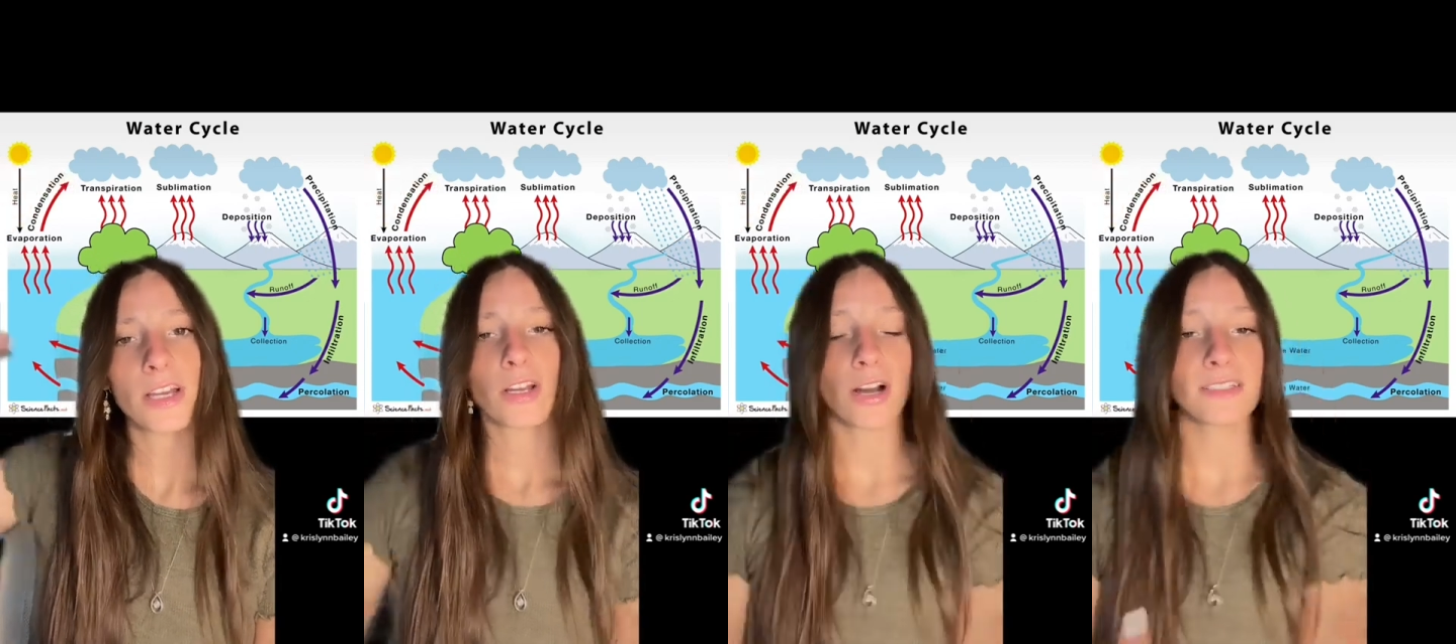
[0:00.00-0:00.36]

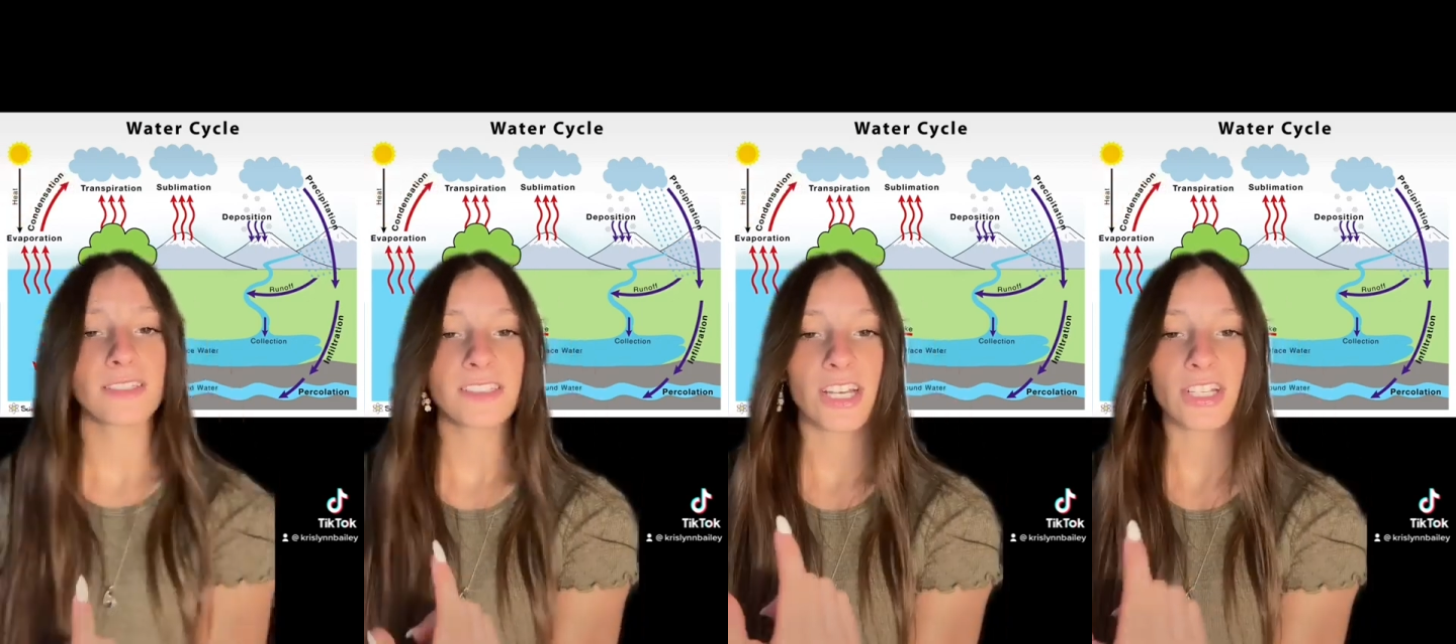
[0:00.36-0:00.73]

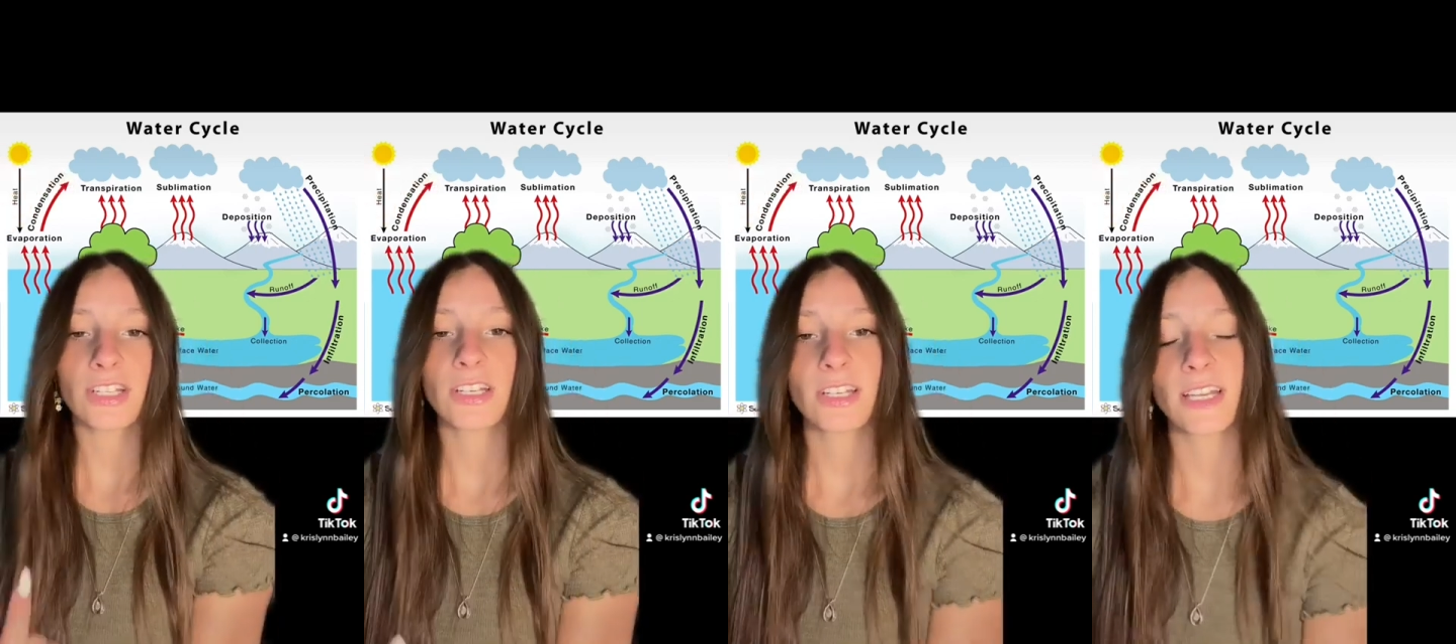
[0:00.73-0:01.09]

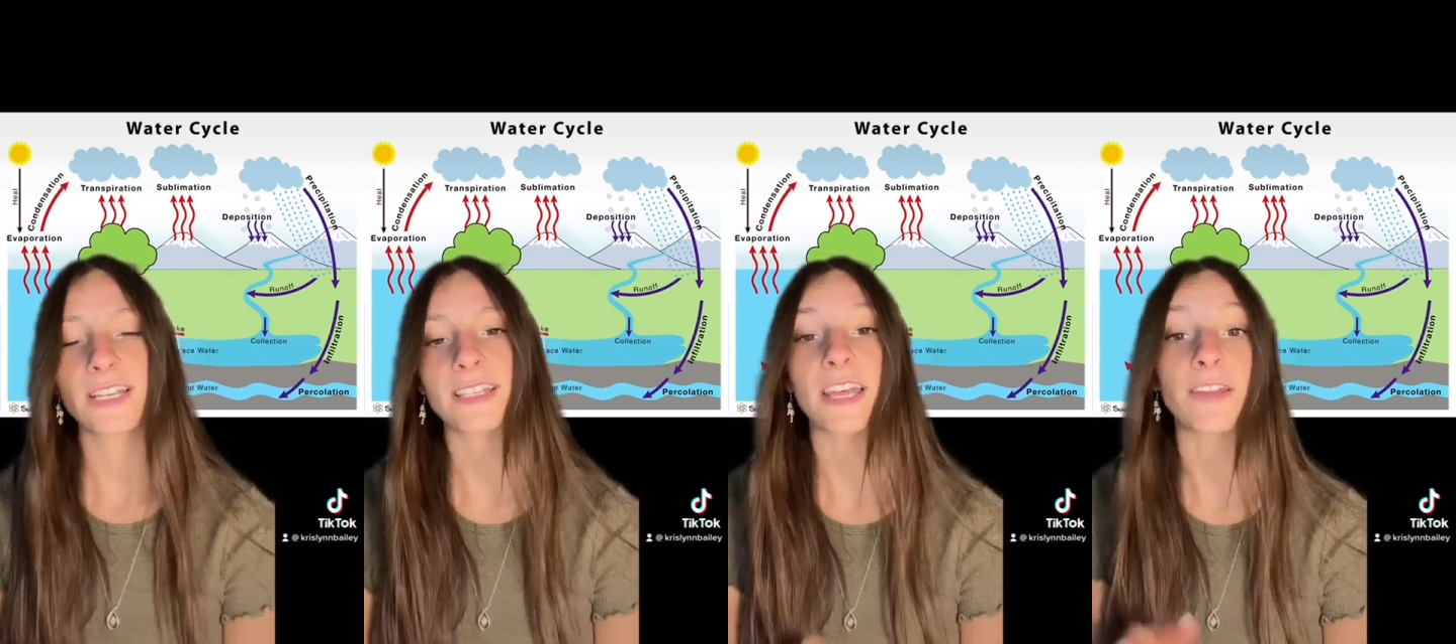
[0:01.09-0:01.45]
Condensation
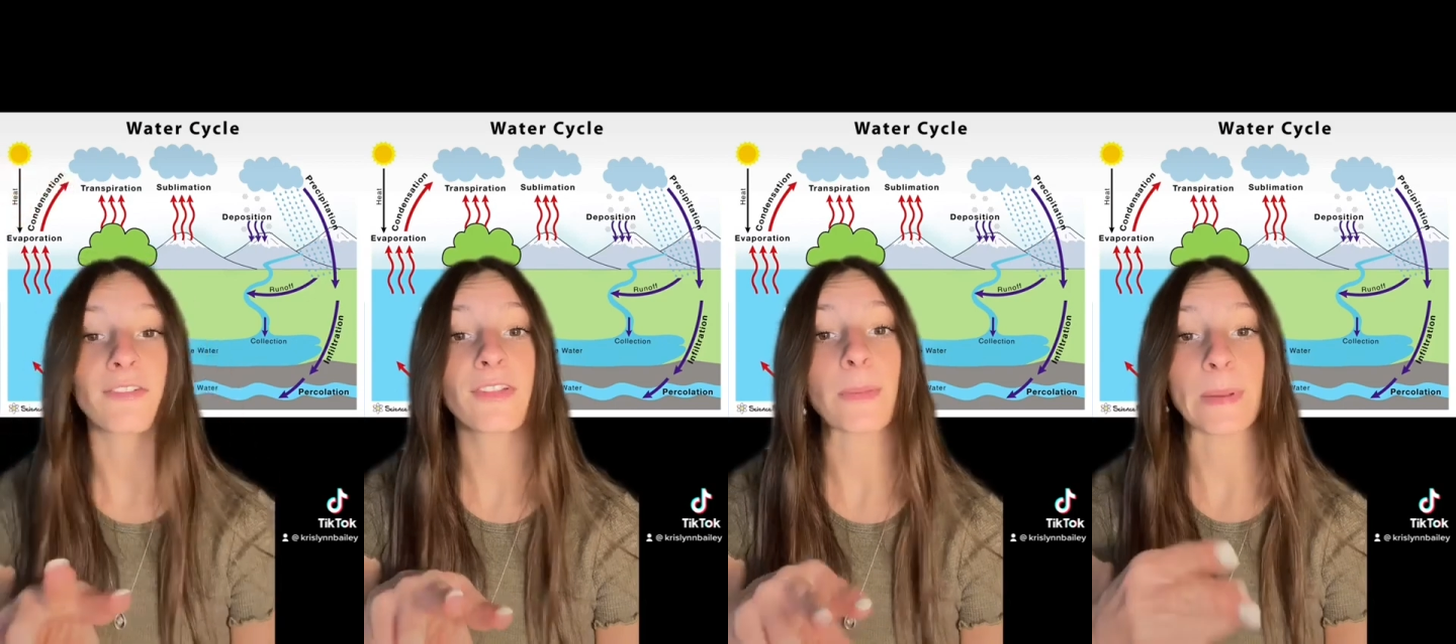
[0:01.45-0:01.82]
is then
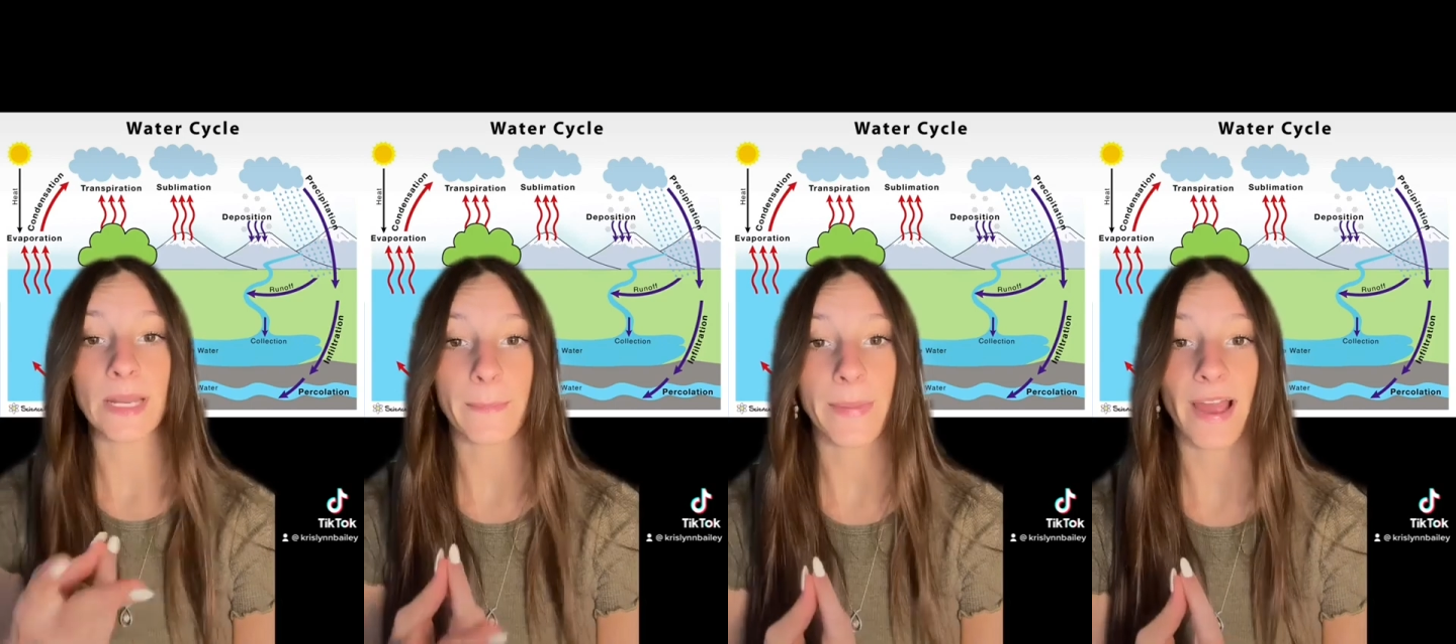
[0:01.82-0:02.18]
flipping
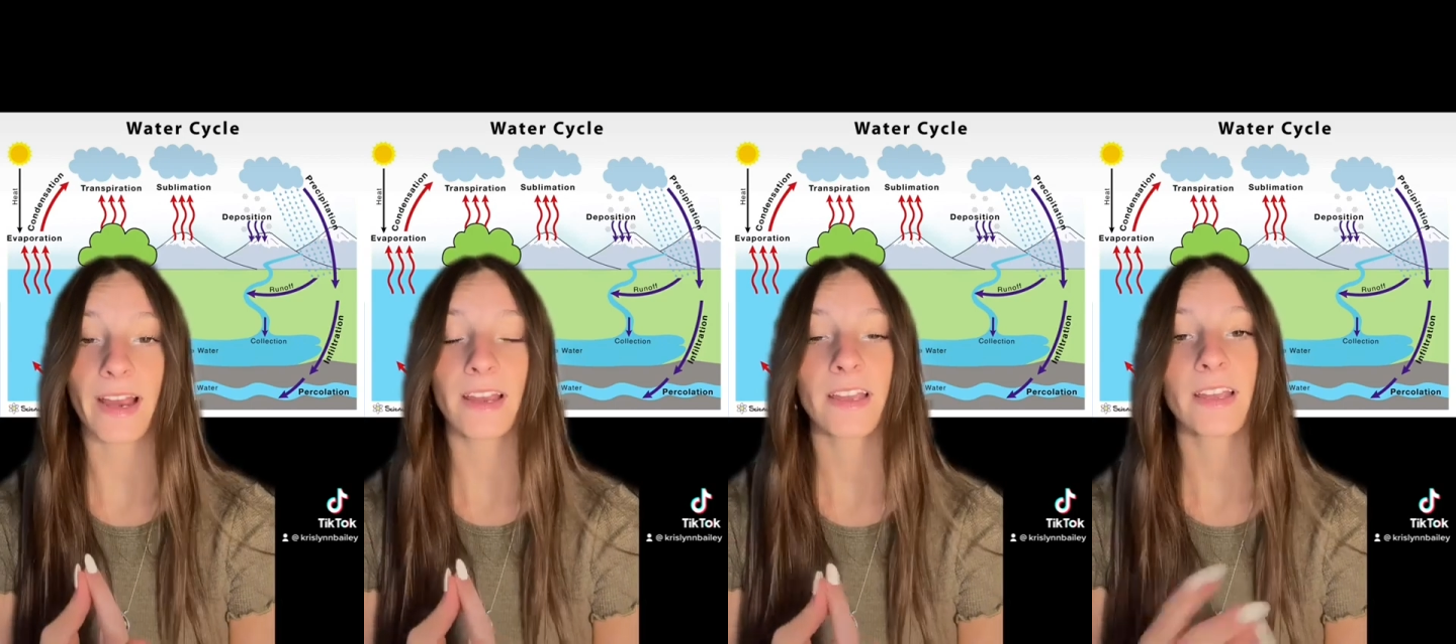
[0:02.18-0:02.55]
it
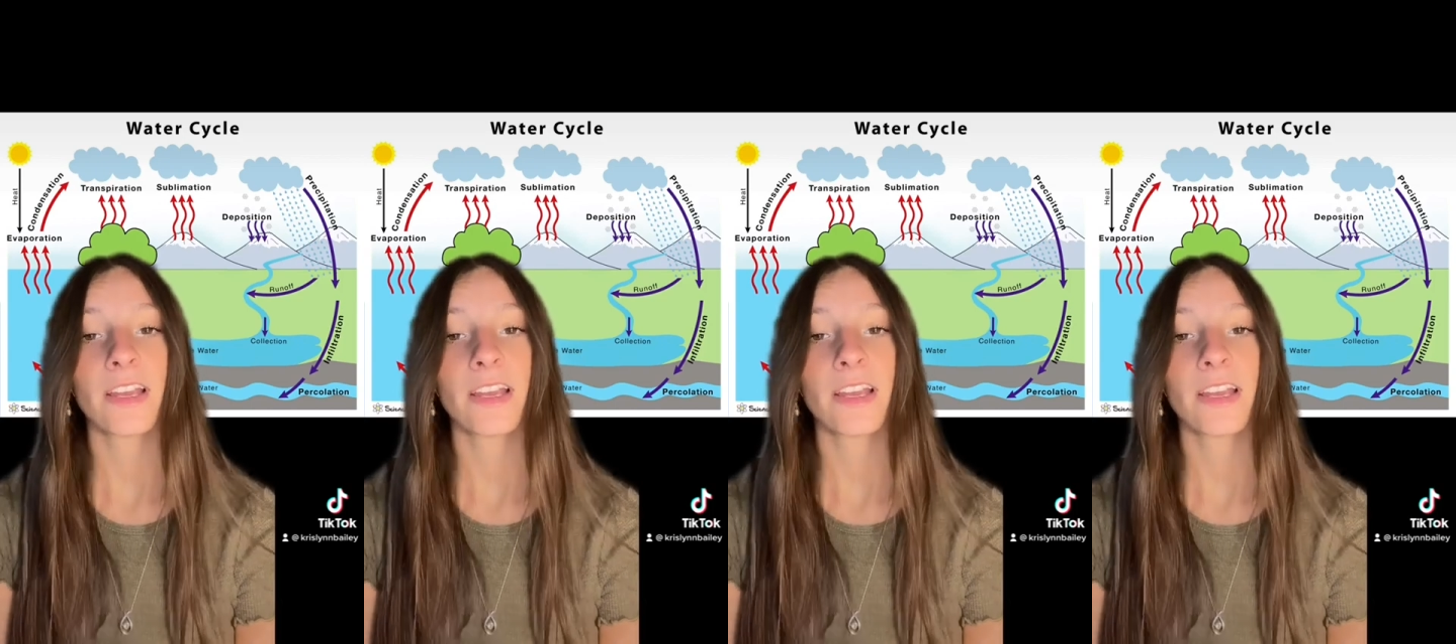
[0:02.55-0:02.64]
back.